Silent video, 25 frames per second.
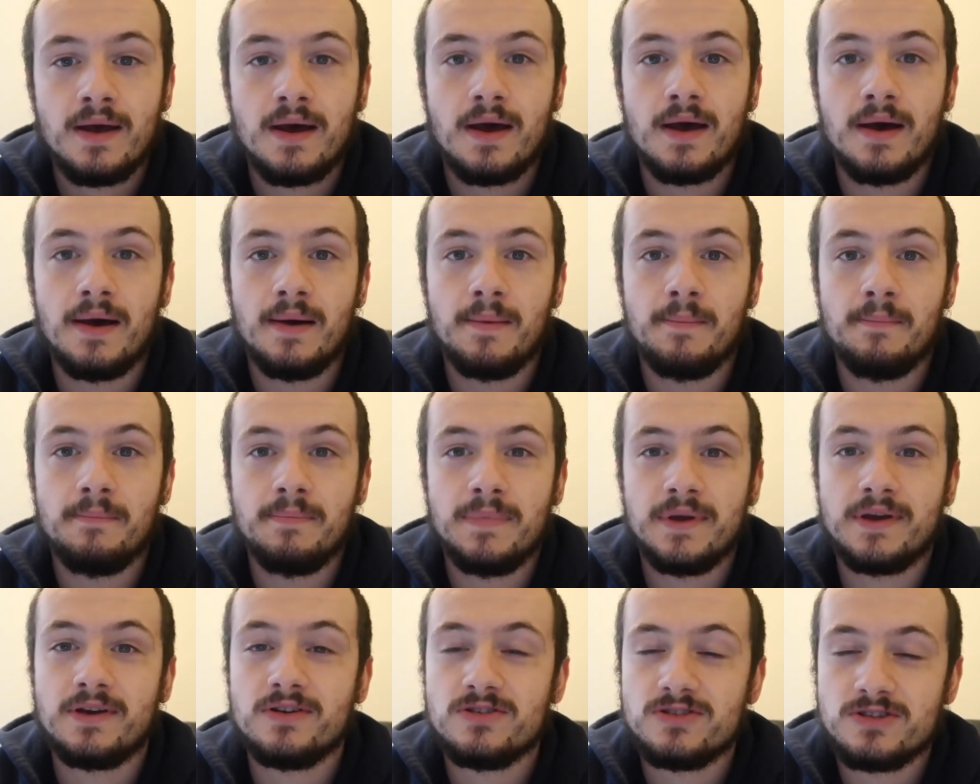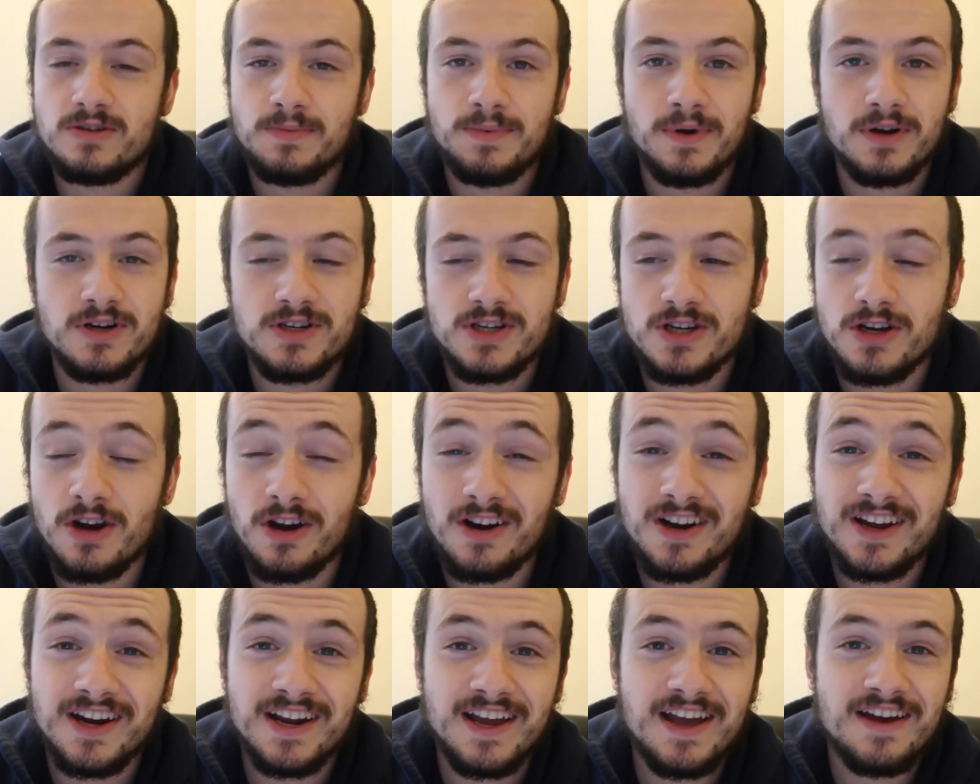Um, because to be honest, you're
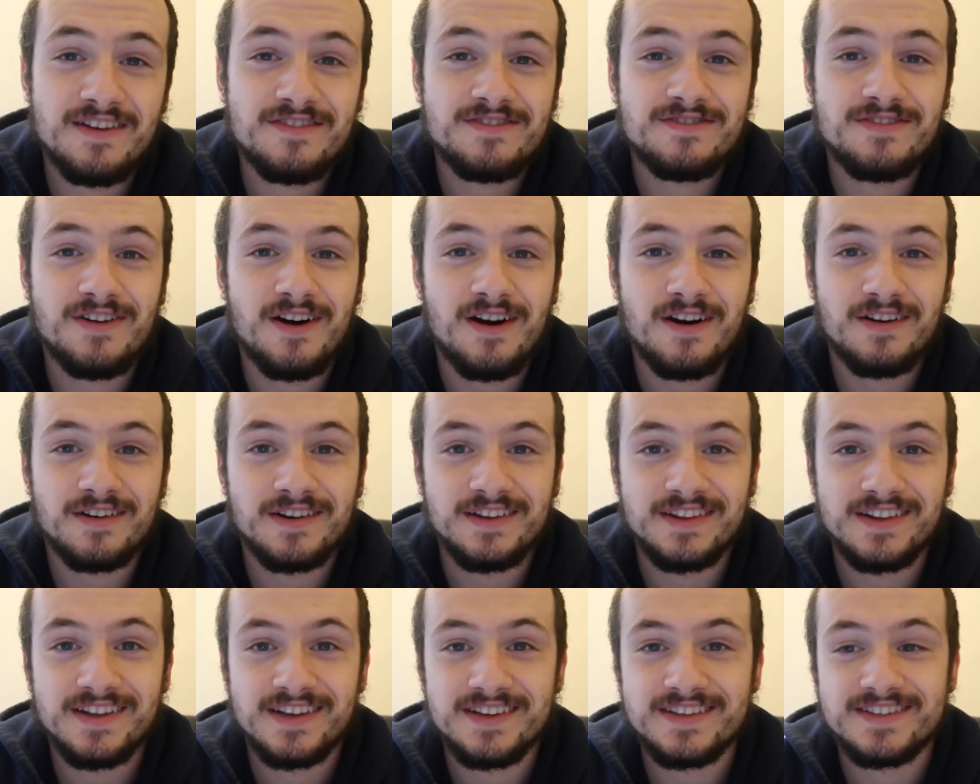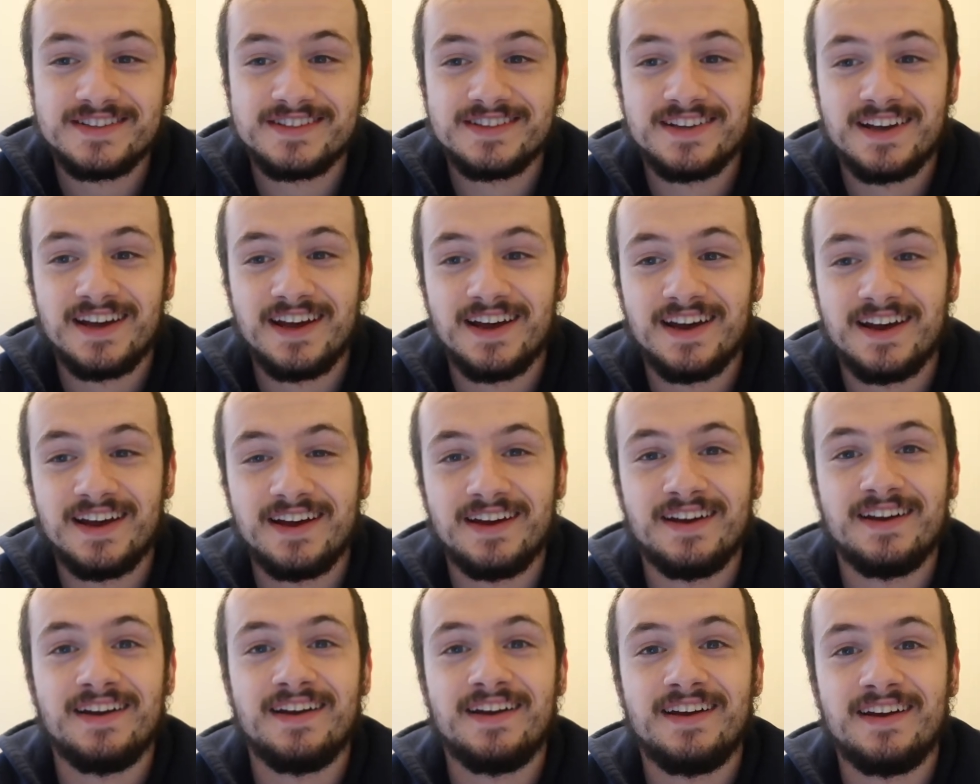not going to get far in this
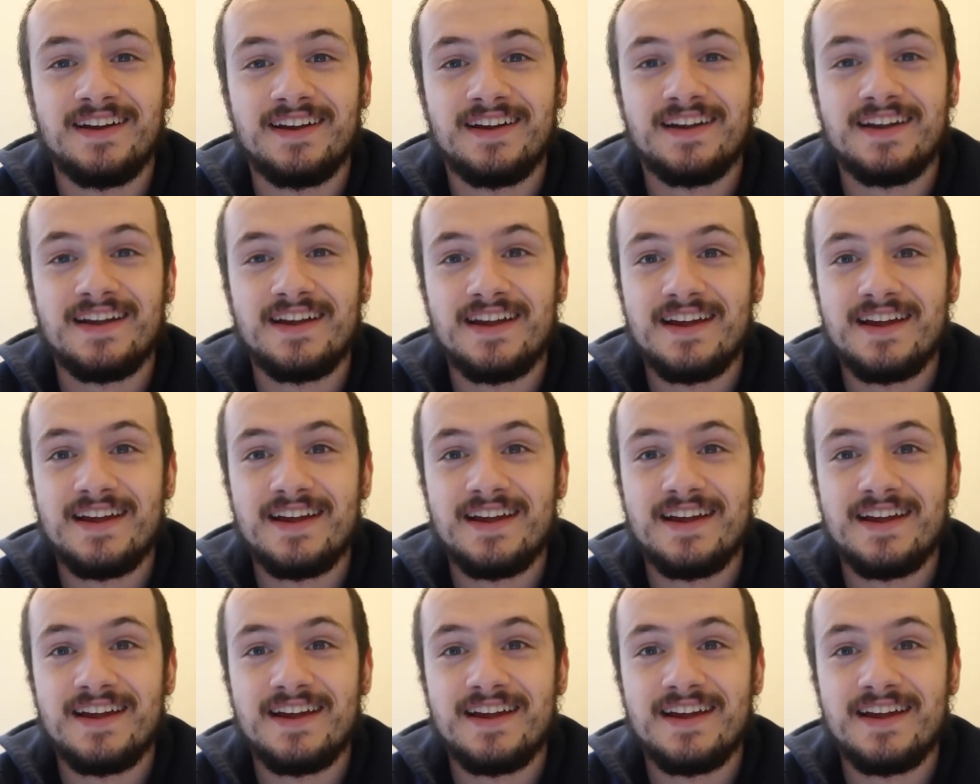uh,